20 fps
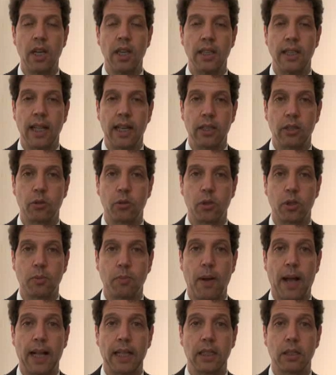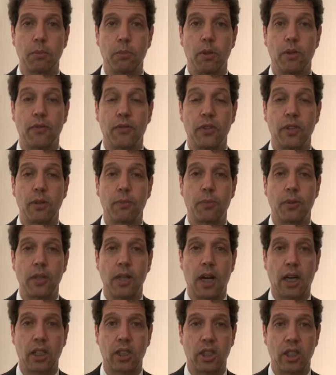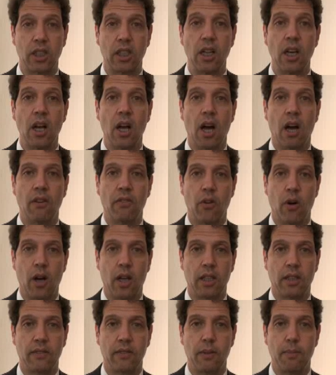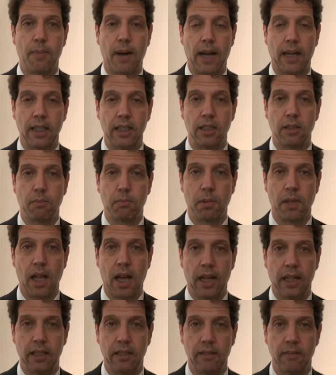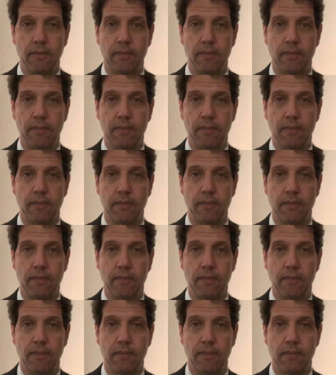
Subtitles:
that is responsible for the production of all of the body's blood.